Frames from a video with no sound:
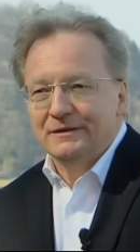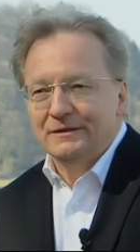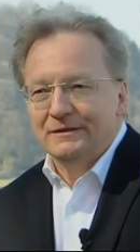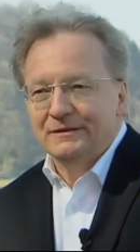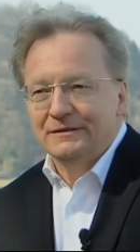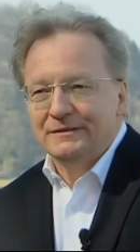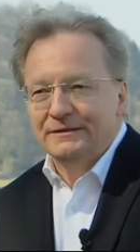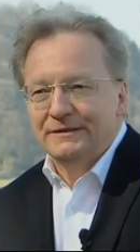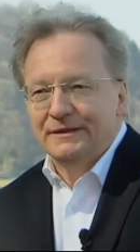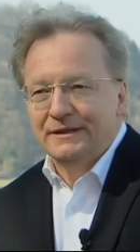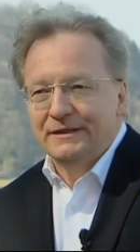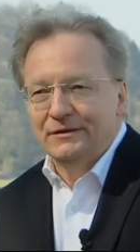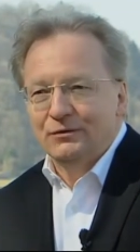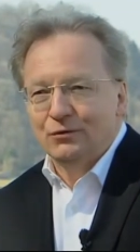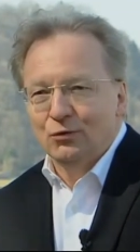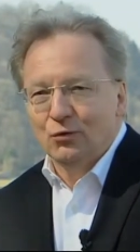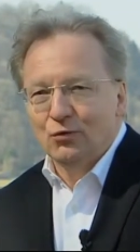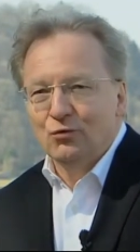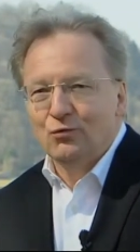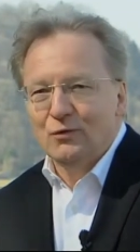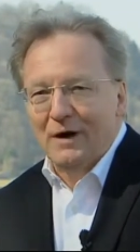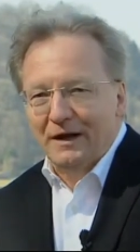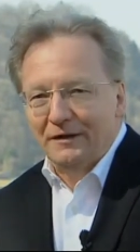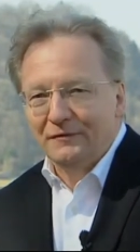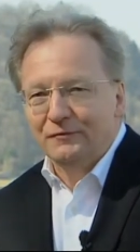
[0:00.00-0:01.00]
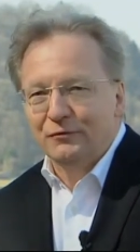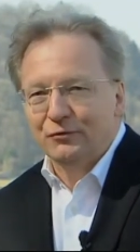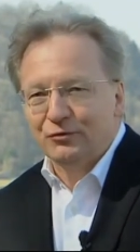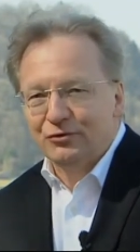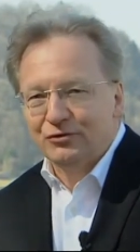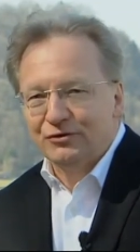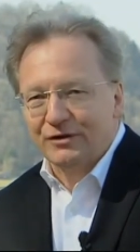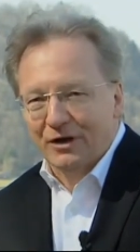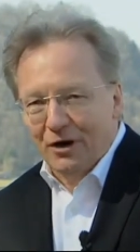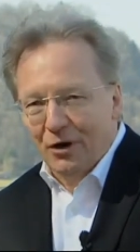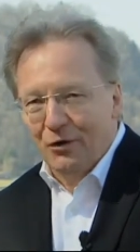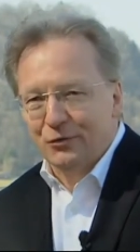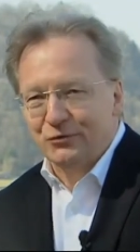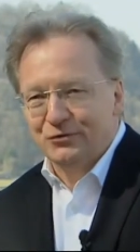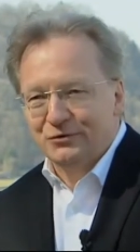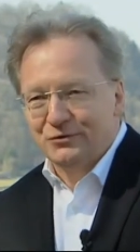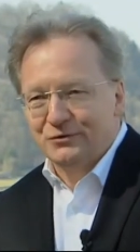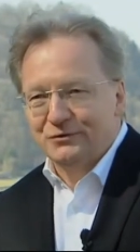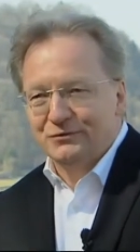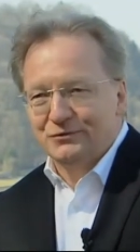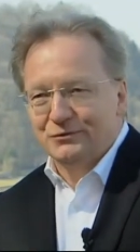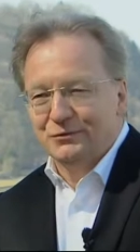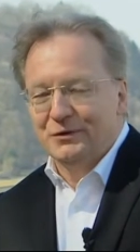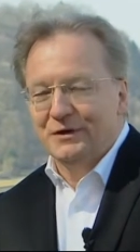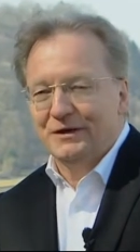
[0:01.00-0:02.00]
We worked through Don Juan
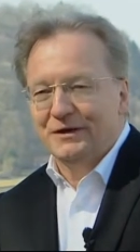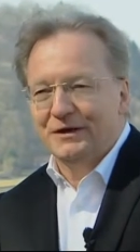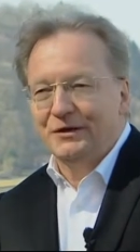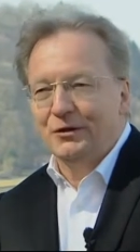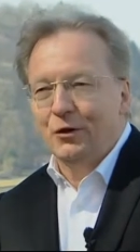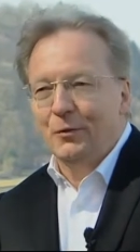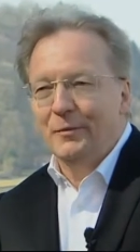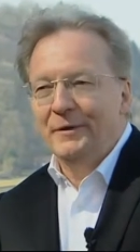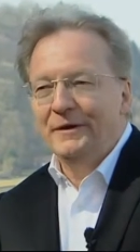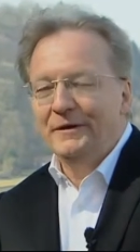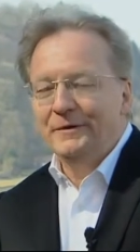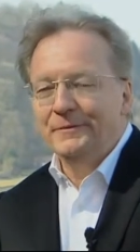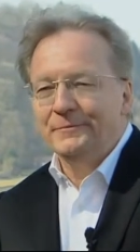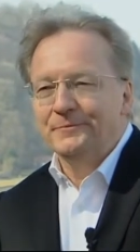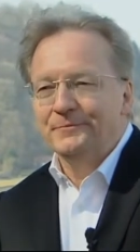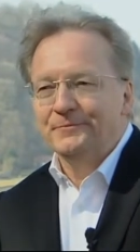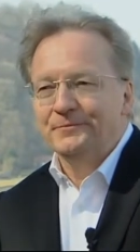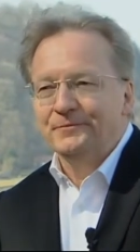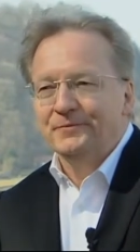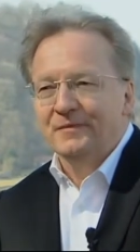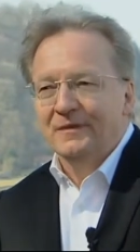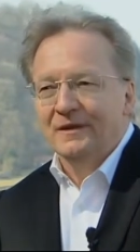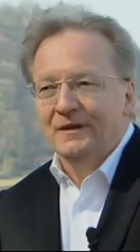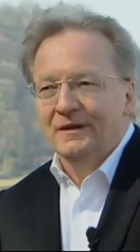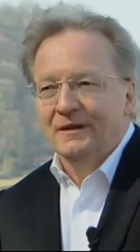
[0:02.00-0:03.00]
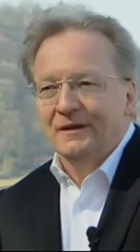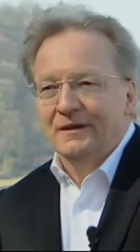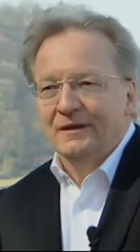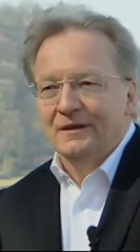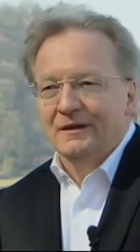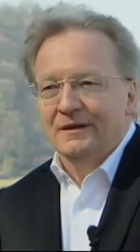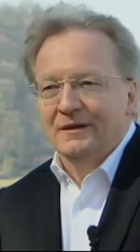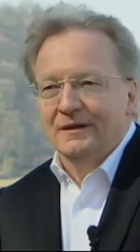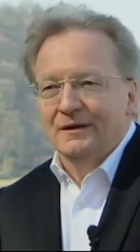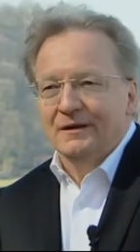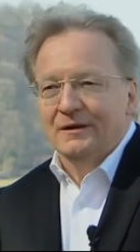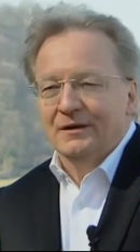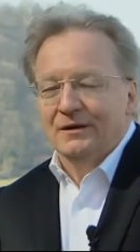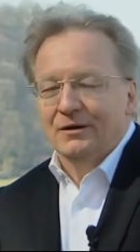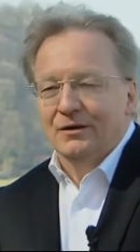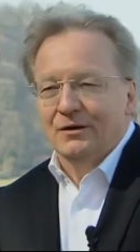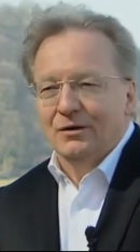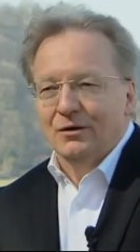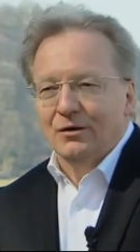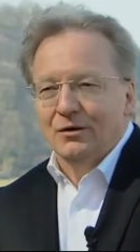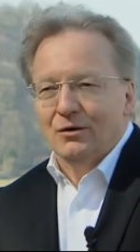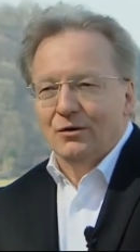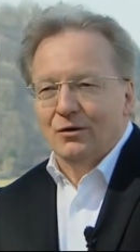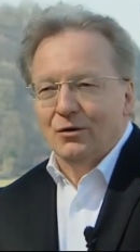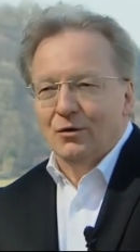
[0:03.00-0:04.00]
by Richard Strauss, and he
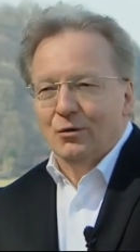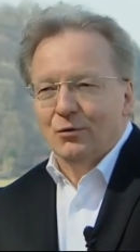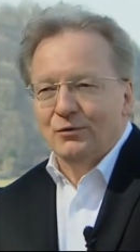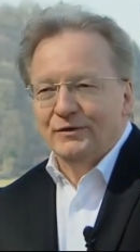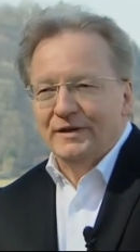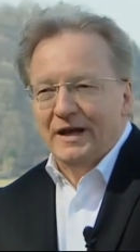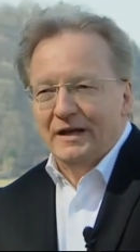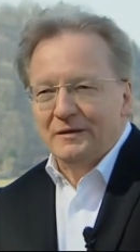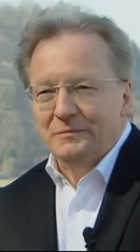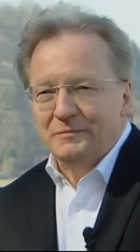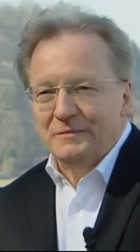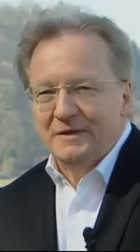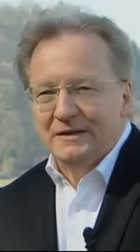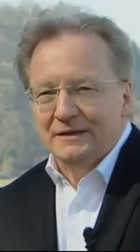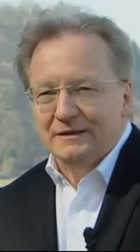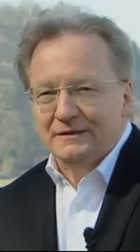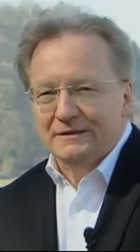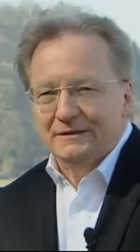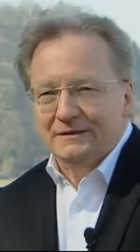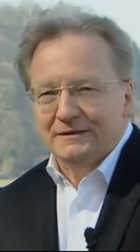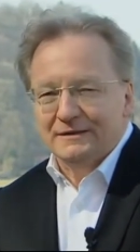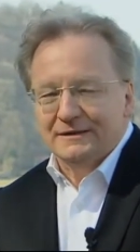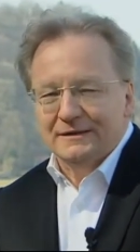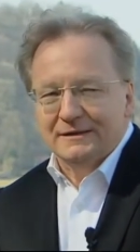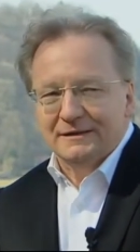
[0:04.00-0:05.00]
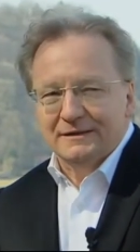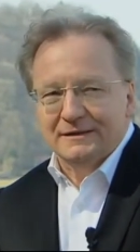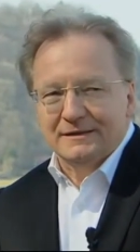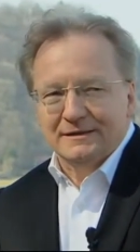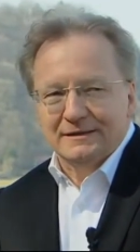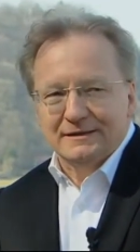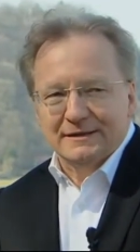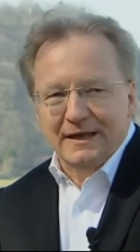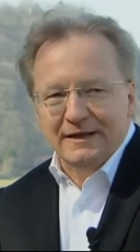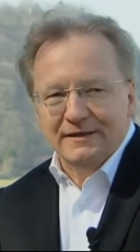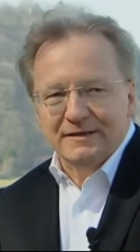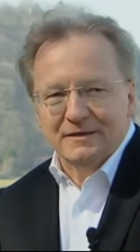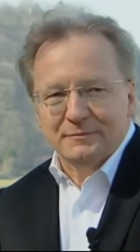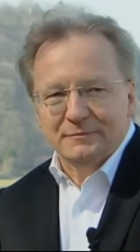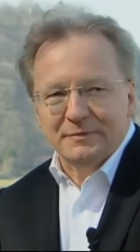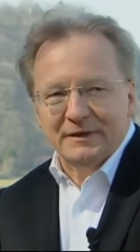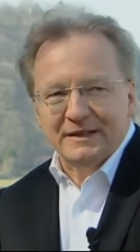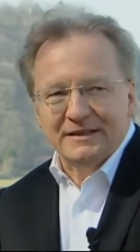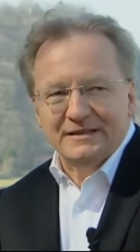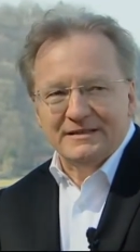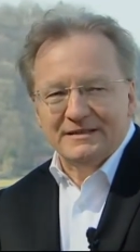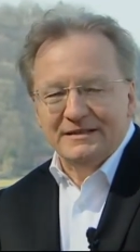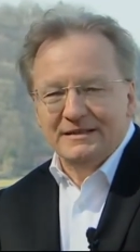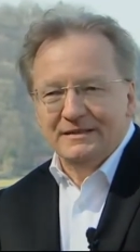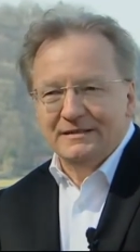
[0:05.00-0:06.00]
immediately informed me, harshly,
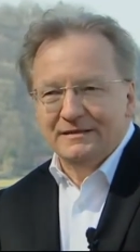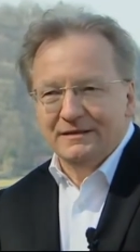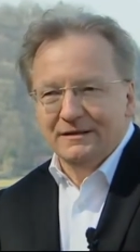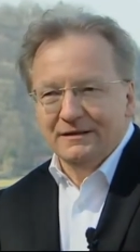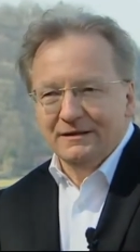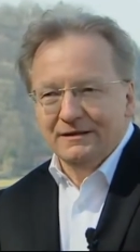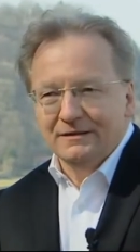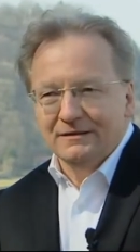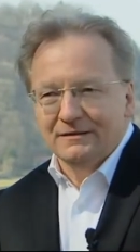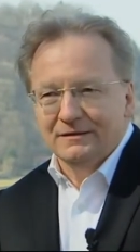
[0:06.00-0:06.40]
though very